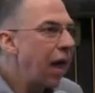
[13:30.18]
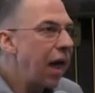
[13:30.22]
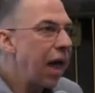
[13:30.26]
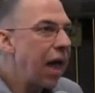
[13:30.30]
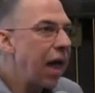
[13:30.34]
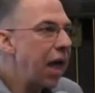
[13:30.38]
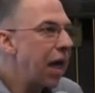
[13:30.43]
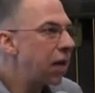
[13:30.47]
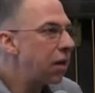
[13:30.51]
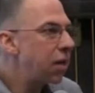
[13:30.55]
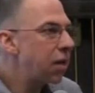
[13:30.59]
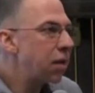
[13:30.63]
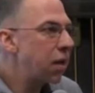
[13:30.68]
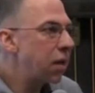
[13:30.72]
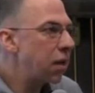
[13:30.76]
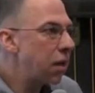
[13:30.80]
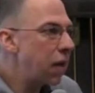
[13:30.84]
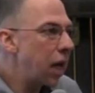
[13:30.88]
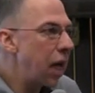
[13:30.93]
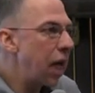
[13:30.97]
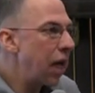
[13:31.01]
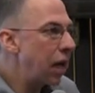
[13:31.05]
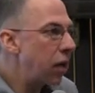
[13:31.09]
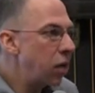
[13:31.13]

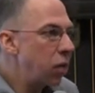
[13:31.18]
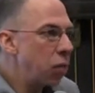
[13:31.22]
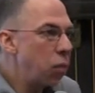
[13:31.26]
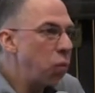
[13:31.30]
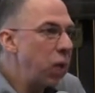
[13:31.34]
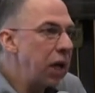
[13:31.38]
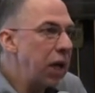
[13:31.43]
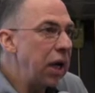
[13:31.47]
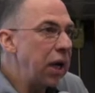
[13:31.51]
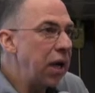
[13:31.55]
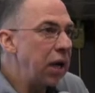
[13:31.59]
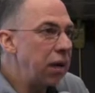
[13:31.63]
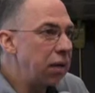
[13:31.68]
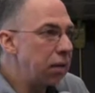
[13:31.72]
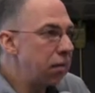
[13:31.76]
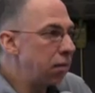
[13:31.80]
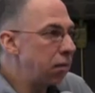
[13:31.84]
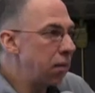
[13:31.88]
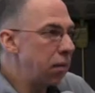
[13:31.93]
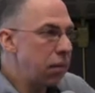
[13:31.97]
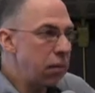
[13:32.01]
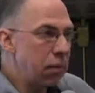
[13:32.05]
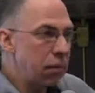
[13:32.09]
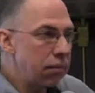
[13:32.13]
and we
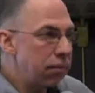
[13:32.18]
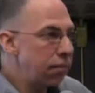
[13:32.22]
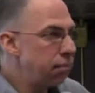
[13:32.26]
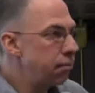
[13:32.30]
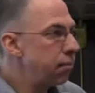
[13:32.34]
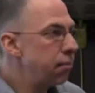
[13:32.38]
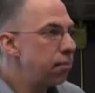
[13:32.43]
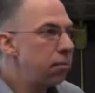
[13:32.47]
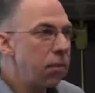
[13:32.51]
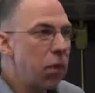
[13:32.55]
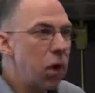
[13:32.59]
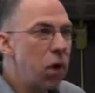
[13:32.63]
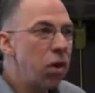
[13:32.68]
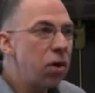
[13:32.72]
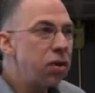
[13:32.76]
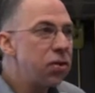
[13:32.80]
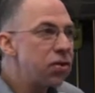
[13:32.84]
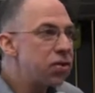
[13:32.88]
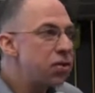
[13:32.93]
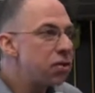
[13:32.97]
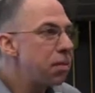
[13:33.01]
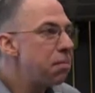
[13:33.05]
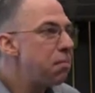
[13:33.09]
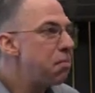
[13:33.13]

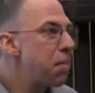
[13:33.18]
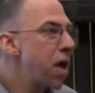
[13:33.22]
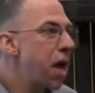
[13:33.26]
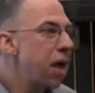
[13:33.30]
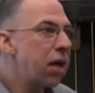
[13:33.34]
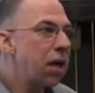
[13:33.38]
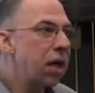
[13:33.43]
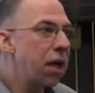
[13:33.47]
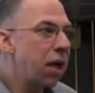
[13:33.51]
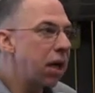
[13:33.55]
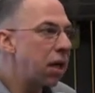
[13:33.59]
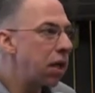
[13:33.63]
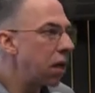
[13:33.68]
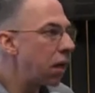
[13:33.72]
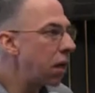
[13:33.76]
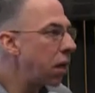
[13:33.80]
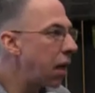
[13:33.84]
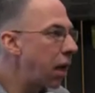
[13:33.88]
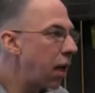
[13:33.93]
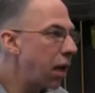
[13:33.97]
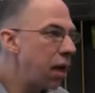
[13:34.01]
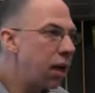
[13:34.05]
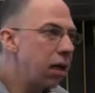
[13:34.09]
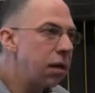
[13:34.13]
earn some
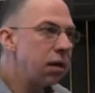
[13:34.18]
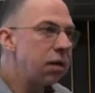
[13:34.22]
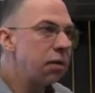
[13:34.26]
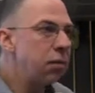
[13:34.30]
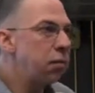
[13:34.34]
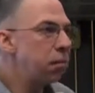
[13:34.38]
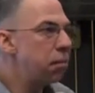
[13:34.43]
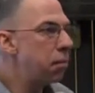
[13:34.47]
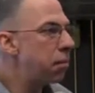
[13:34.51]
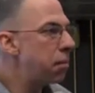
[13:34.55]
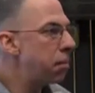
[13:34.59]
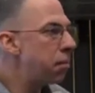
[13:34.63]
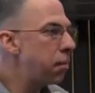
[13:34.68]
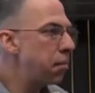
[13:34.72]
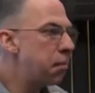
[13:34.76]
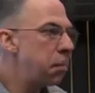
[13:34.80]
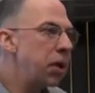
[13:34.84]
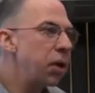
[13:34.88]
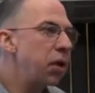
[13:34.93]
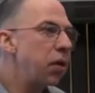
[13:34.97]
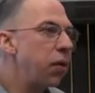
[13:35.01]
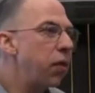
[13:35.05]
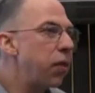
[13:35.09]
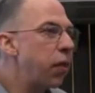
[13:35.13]
money,
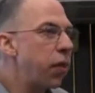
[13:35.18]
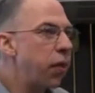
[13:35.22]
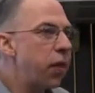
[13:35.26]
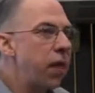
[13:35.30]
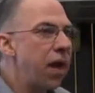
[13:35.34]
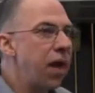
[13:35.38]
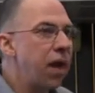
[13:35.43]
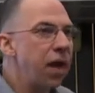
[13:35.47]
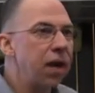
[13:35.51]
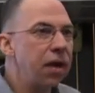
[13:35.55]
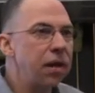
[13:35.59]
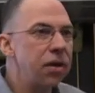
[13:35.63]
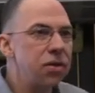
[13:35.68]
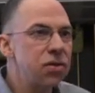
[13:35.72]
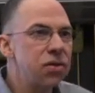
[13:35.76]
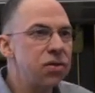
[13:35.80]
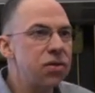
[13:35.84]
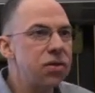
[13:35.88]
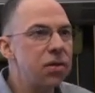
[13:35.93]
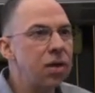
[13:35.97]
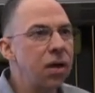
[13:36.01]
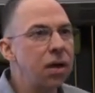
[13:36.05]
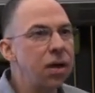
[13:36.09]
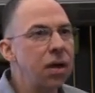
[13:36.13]
build
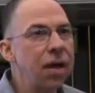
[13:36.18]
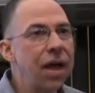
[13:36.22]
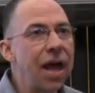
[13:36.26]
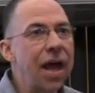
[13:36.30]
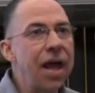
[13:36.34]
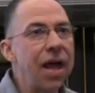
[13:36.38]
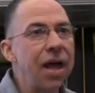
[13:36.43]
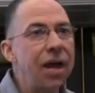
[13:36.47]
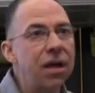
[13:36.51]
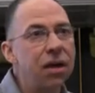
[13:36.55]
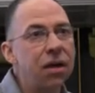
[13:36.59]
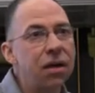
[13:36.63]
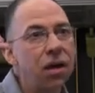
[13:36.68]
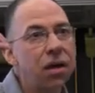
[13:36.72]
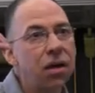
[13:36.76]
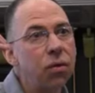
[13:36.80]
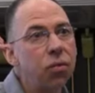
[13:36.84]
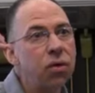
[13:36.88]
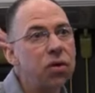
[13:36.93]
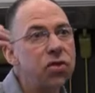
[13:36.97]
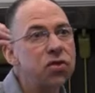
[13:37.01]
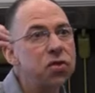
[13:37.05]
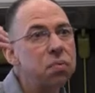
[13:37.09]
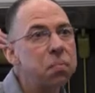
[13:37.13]
things, gain
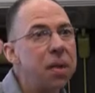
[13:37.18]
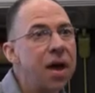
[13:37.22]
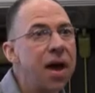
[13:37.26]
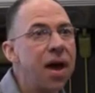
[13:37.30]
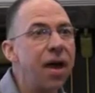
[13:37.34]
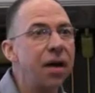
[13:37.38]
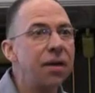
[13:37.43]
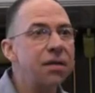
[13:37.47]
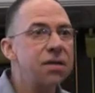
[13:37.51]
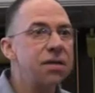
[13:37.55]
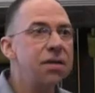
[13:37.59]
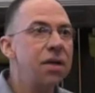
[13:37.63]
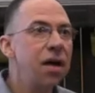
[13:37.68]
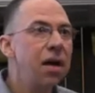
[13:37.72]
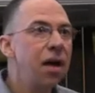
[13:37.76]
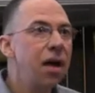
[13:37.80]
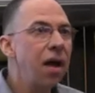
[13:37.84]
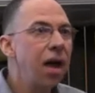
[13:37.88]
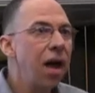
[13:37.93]
respect.